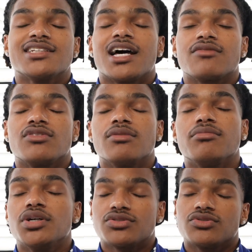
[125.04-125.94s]
out of your
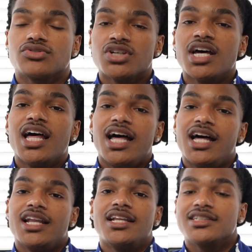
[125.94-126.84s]
muscles
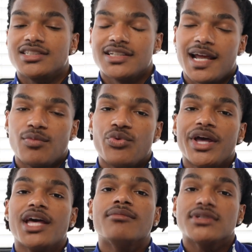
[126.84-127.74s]
the same
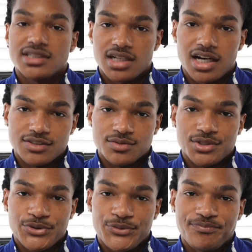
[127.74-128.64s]
way a massage would
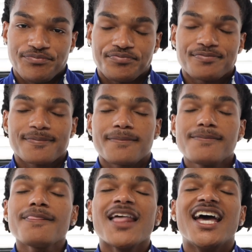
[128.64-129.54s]
do.
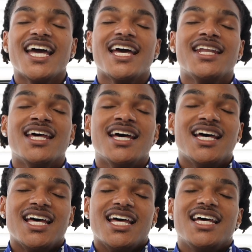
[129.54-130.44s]
And
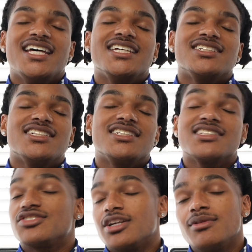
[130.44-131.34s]
it's
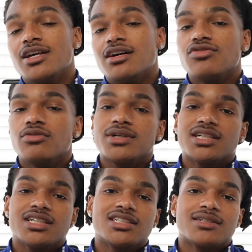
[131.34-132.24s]
extremely helpful
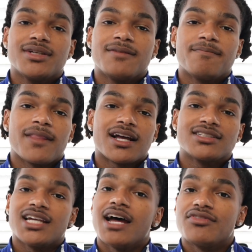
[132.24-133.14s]
because like I
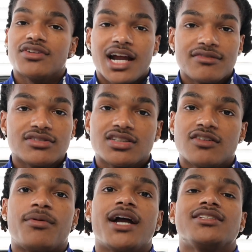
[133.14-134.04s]
said, after
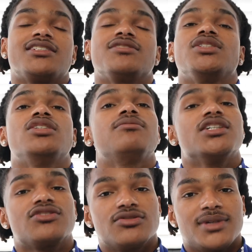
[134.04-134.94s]
tough practices when your
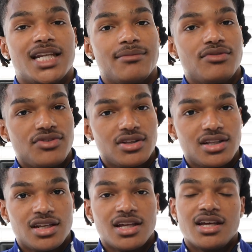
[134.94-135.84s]
muscles may not be feeling